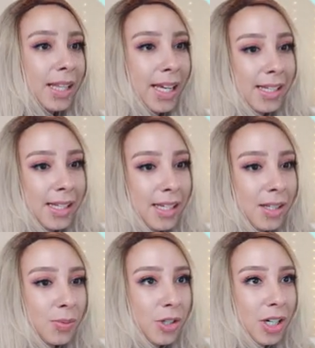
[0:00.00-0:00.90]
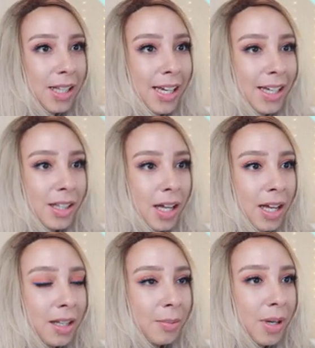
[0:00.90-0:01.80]
laces, which I like a
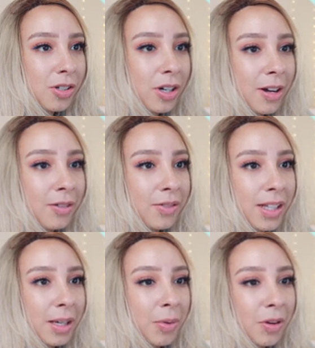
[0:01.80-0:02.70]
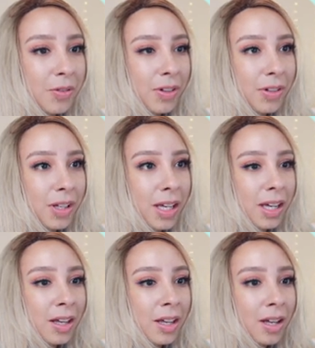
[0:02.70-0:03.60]
lot. They match her outfit like perfectly.